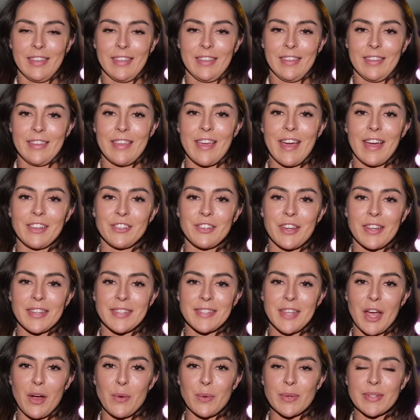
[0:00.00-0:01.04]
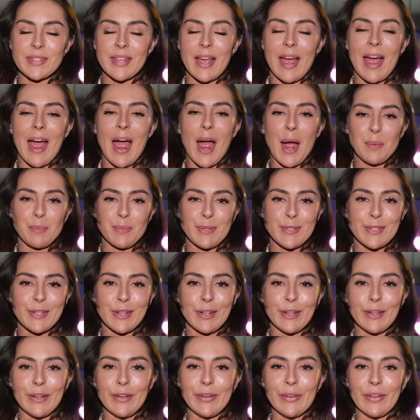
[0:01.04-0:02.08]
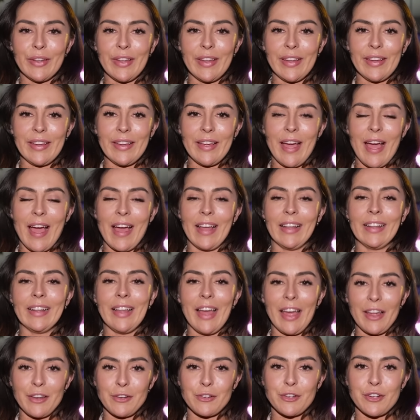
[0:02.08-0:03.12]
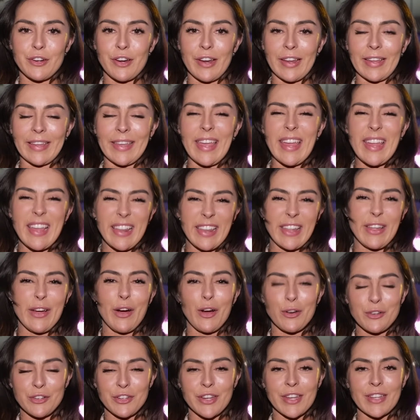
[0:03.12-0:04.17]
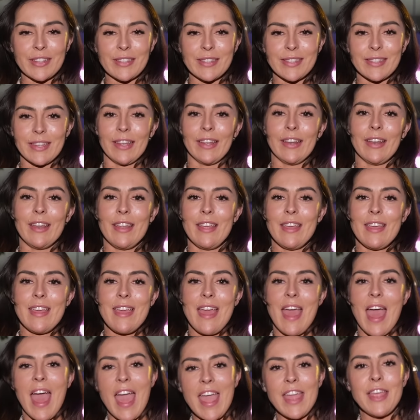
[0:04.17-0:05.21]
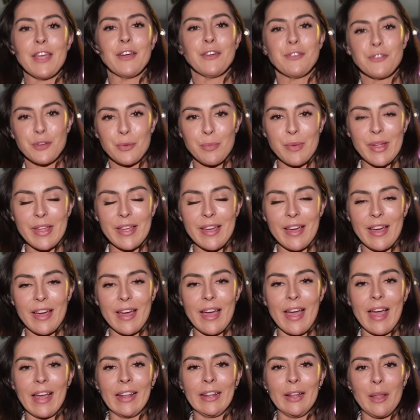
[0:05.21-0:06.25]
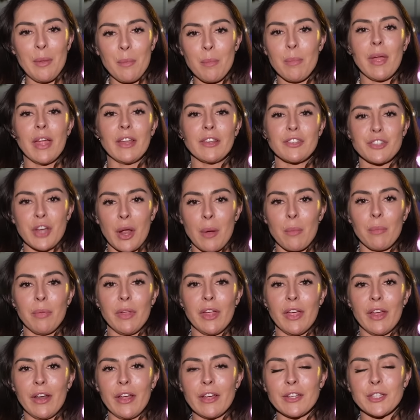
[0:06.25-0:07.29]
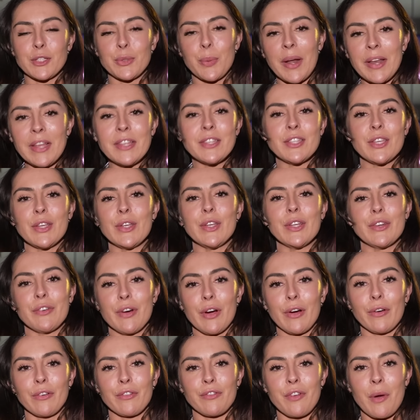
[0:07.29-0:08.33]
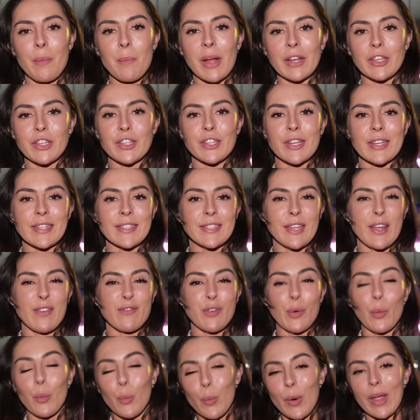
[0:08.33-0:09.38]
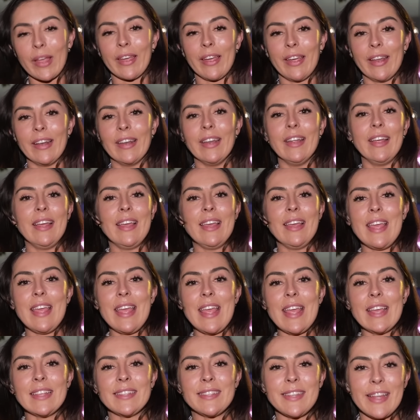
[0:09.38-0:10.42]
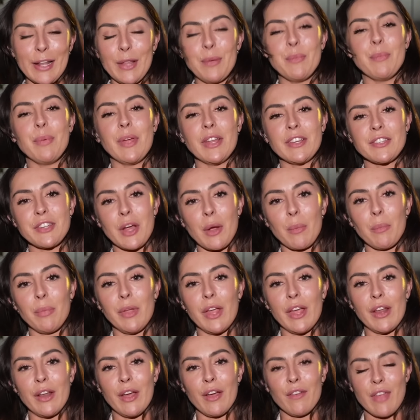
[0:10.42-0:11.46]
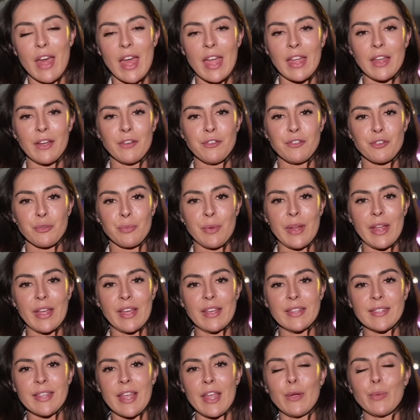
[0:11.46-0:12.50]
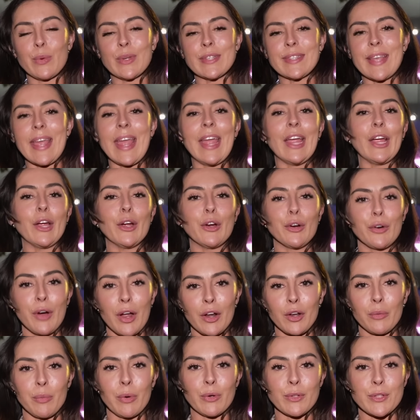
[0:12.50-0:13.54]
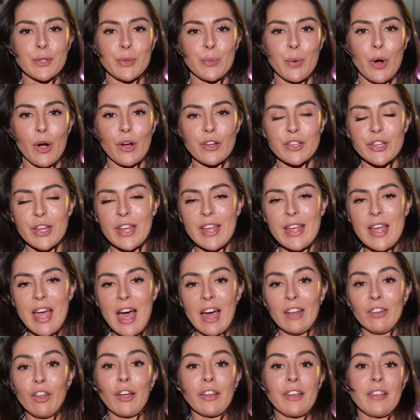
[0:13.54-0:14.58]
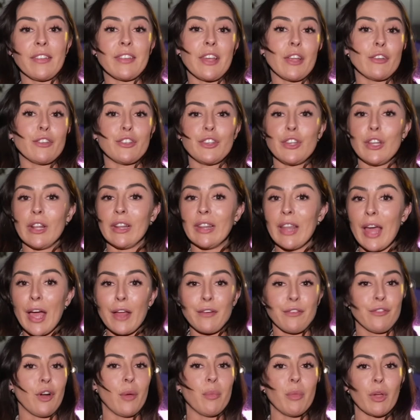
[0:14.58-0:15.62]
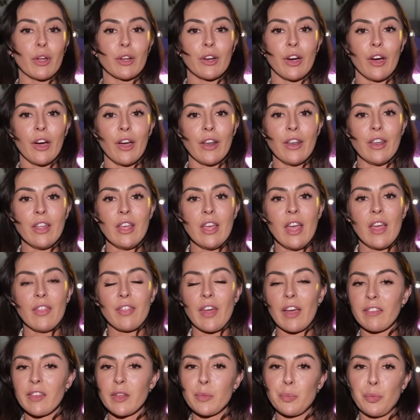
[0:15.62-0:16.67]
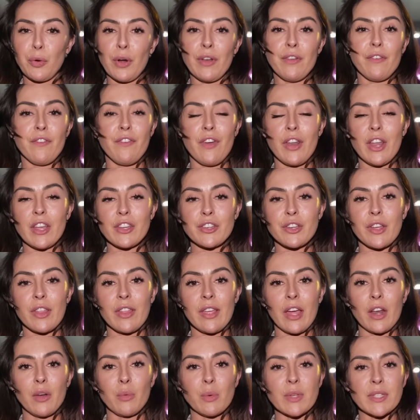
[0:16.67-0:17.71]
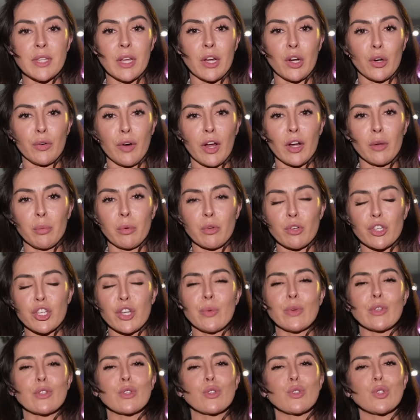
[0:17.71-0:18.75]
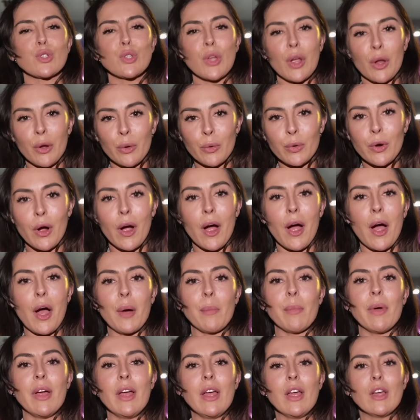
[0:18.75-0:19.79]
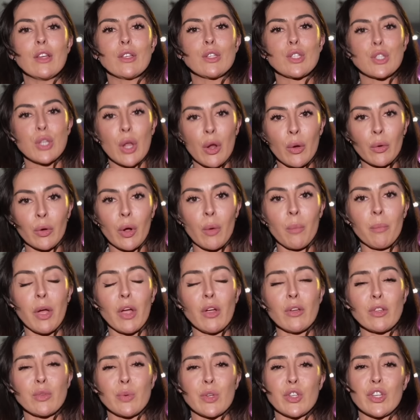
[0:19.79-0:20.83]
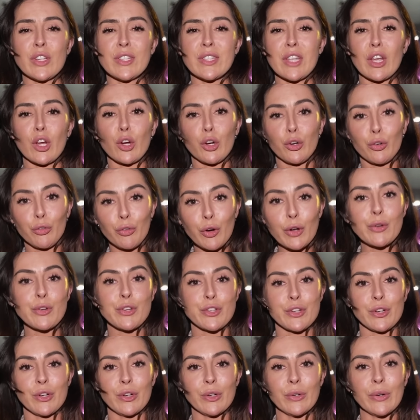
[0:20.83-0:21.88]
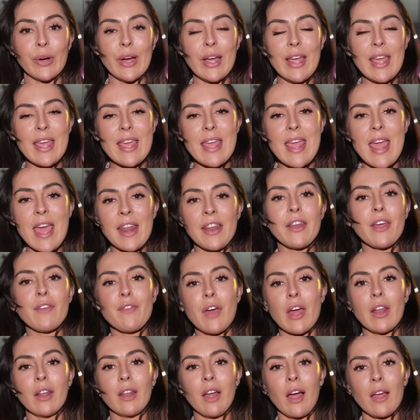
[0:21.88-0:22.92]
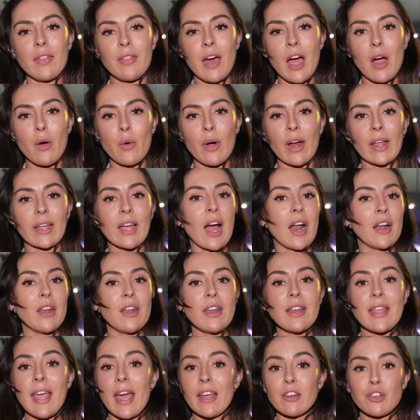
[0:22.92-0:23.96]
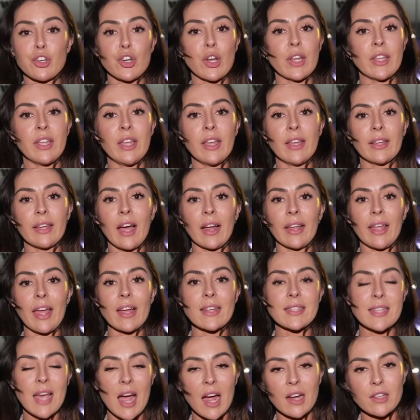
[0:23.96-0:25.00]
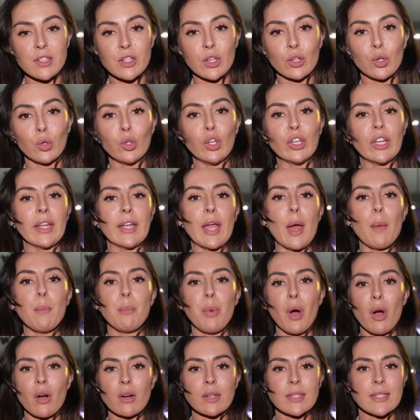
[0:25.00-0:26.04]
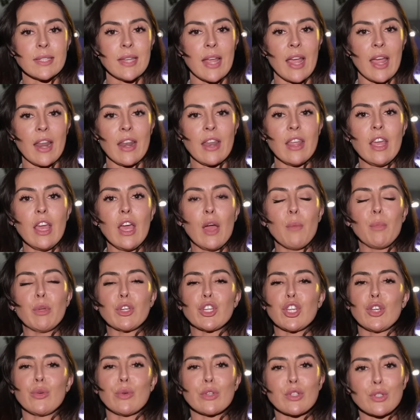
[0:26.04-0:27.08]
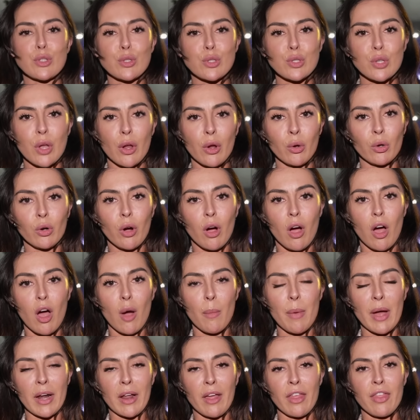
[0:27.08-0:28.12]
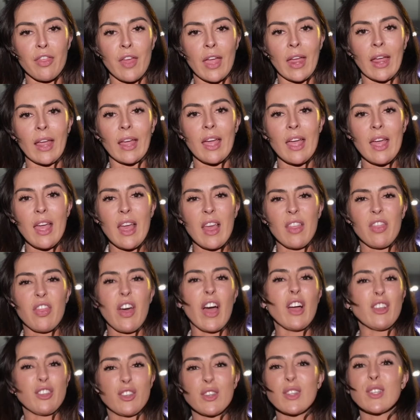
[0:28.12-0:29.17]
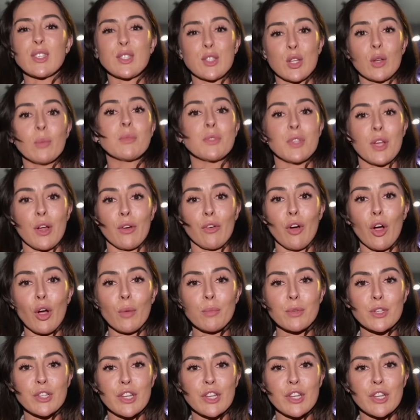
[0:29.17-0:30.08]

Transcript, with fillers: Yeah, Jess, that was absolutely electric. Keely Hodgkinson, 800 metre Olympic champion, a 22 year old from Manchester, from Wigan, is the Olympic champion of the 800 metres. It was incredible to watch. And like you said, she led from the gun. That sprint finish at the end was incredible. She was so calm, so composed, which is crucial in an event like that where it can get tricky, it can get tactical, you can get boxed in, but she was so calm. And I think that just sums her up.